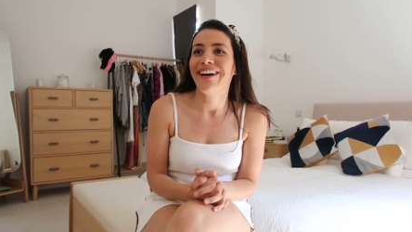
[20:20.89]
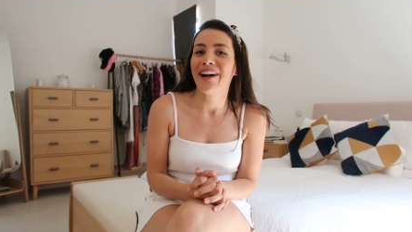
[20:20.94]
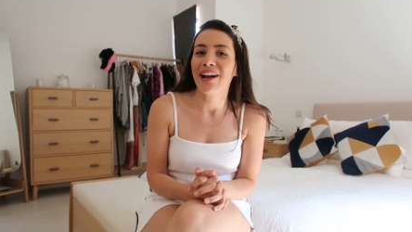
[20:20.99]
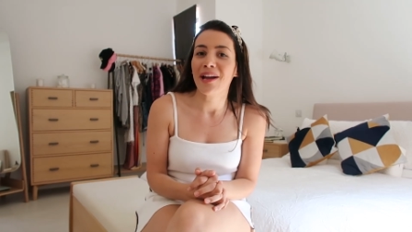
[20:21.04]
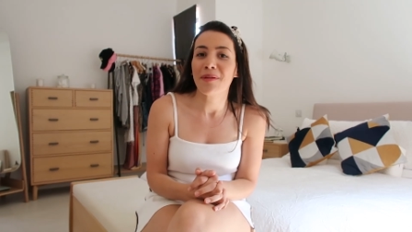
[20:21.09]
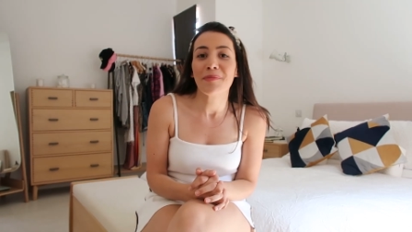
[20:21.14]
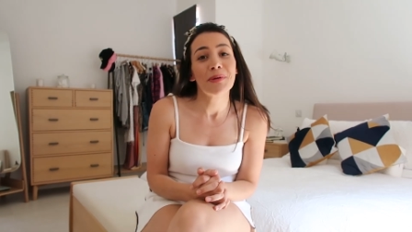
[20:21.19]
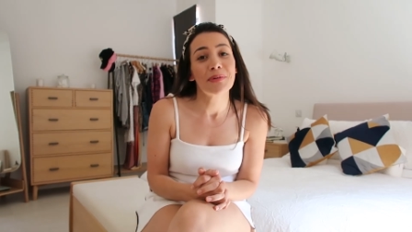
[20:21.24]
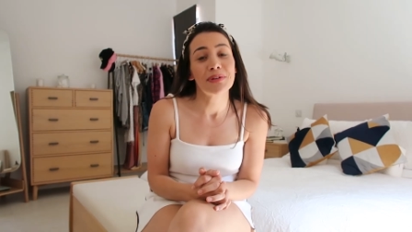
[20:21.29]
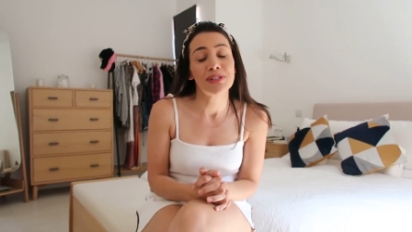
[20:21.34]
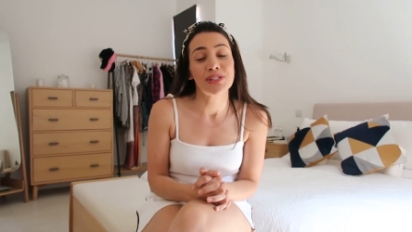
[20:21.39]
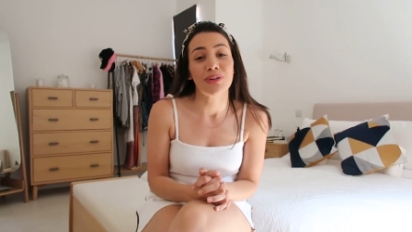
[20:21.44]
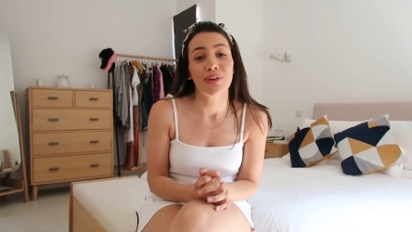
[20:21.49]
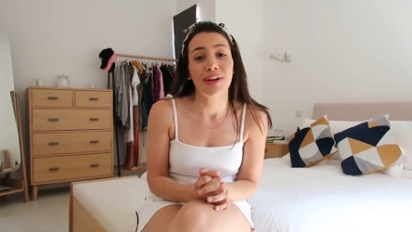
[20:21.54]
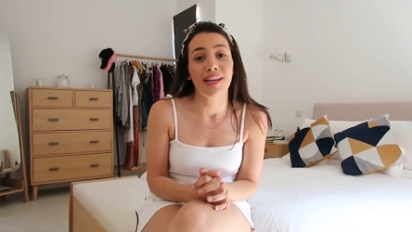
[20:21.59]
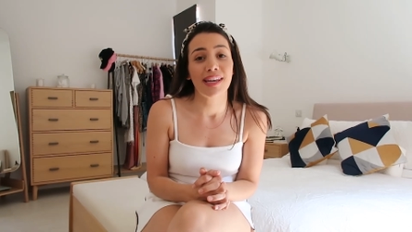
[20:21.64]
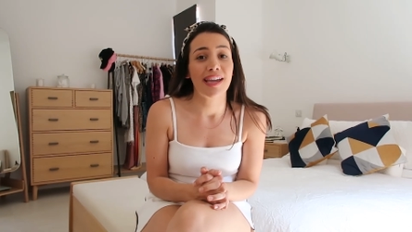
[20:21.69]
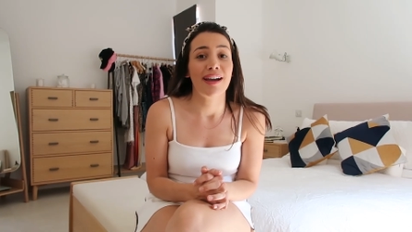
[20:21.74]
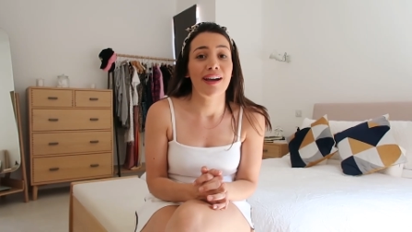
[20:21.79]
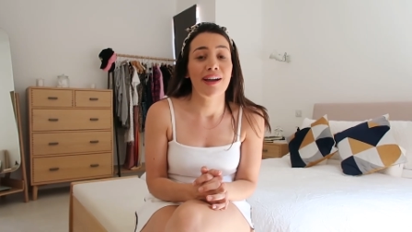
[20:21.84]
I hope you
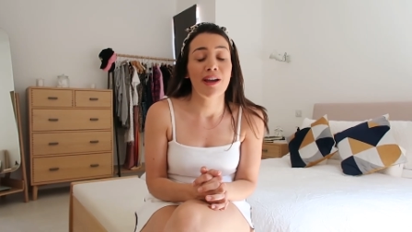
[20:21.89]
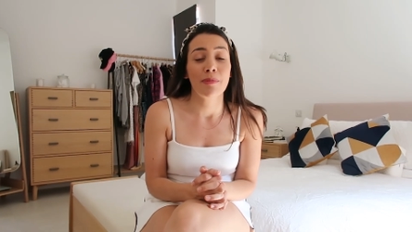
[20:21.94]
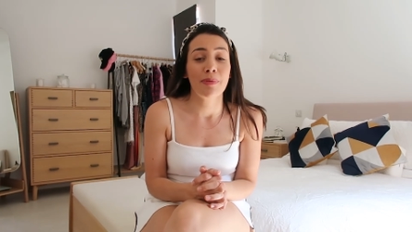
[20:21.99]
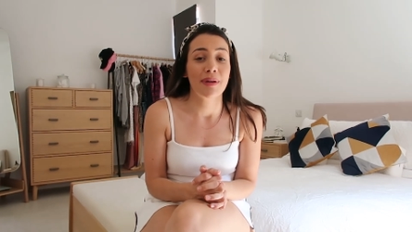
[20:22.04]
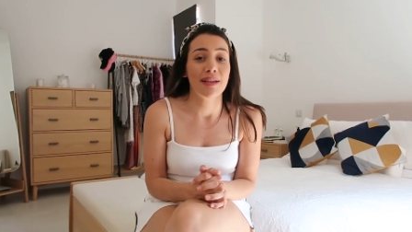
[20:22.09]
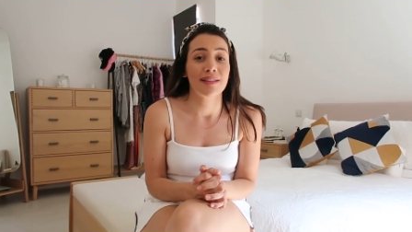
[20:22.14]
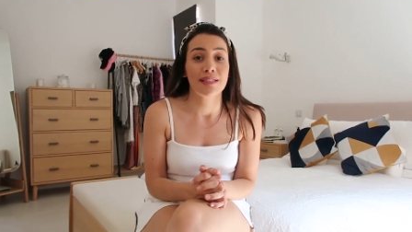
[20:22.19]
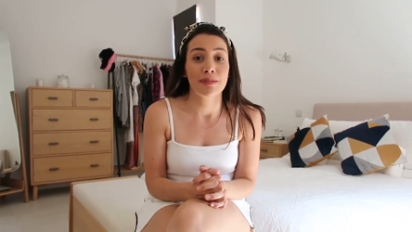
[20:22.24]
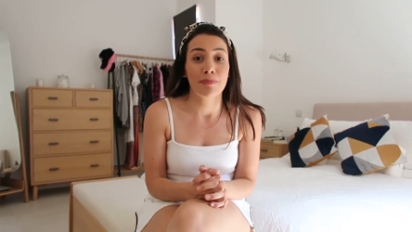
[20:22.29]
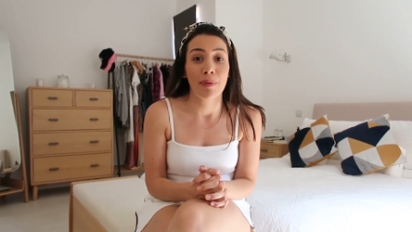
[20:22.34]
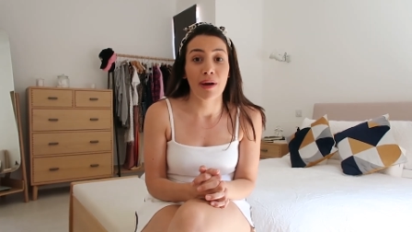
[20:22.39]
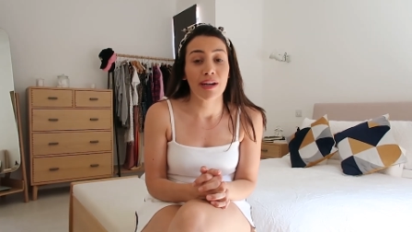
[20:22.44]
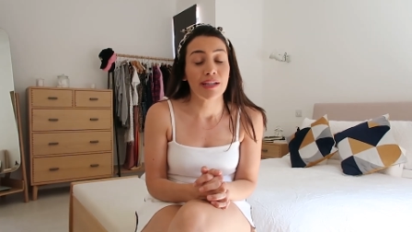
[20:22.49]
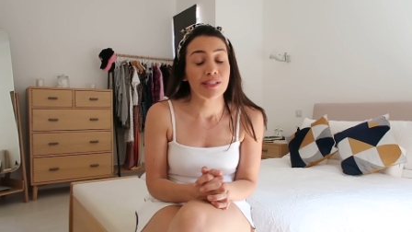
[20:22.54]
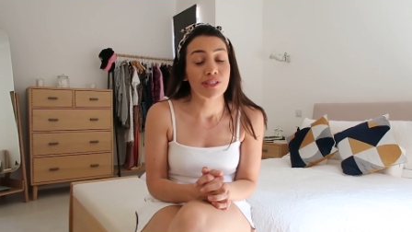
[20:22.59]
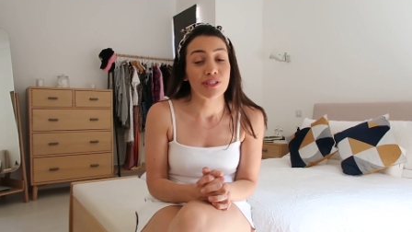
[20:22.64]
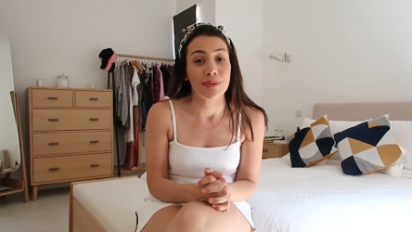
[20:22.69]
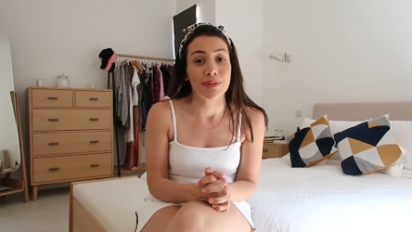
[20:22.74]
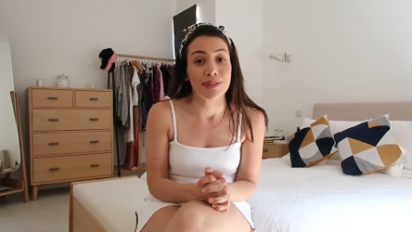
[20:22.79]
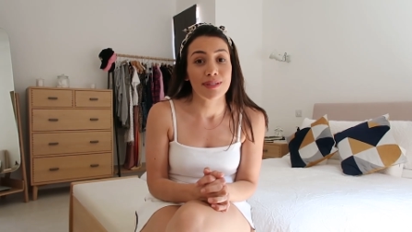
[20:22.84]
enjoyed it. I hope it
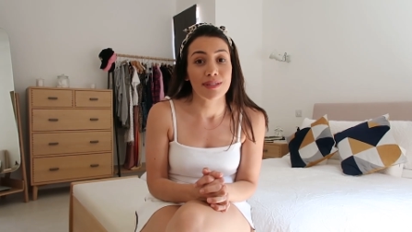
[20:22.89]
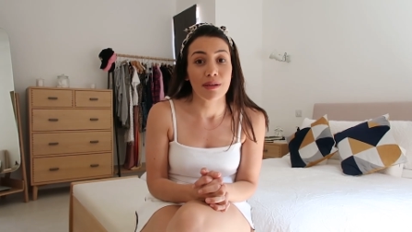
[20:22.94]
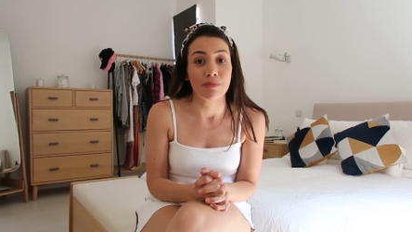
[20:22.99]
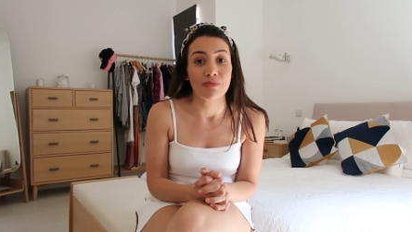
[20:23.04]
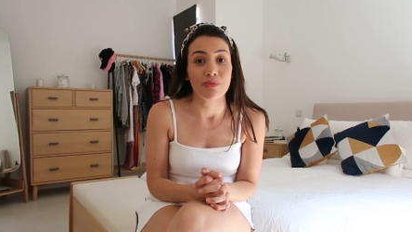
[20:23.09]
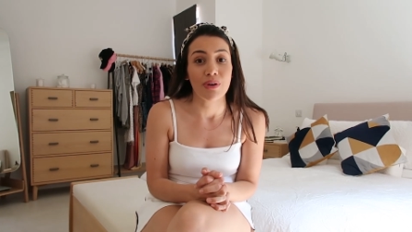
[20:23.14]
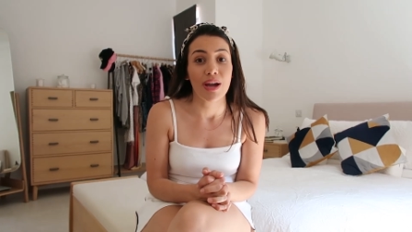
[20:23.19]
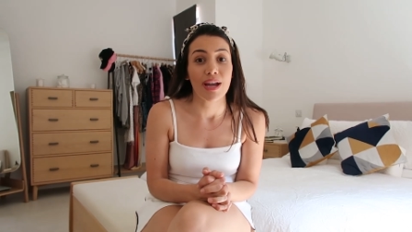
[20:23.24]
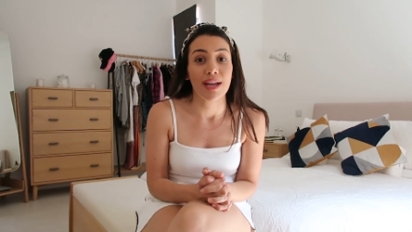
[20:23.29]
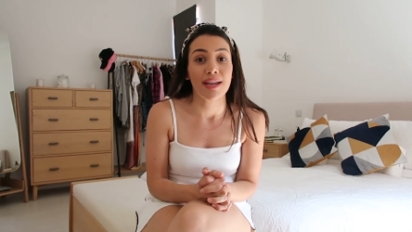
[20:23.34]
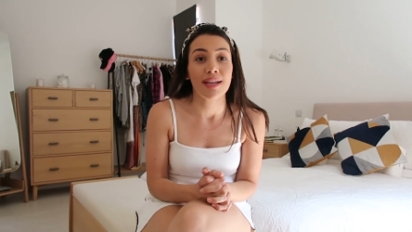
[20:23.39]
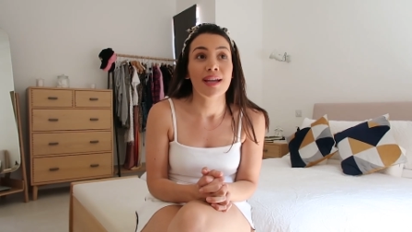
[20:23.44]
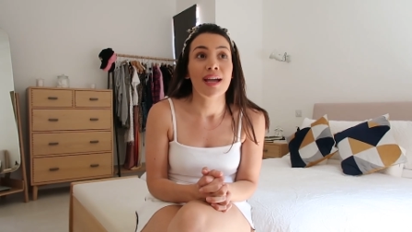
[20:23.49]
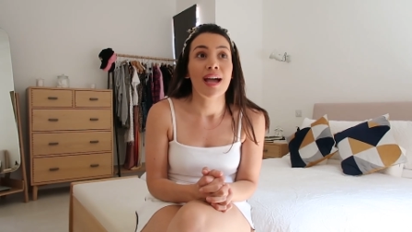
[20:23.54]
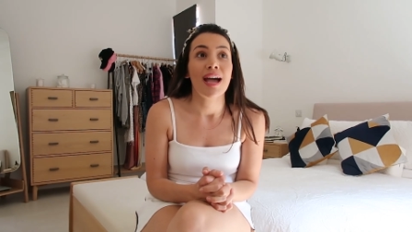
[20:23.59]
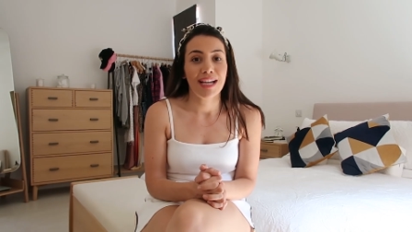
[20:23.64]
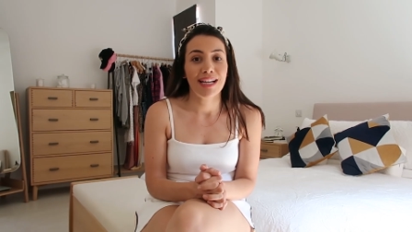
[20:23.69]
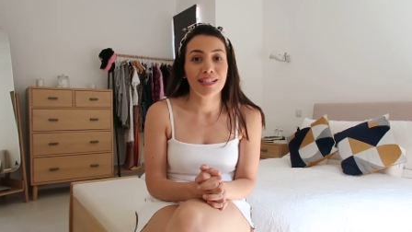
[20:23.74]
inspired you in some way.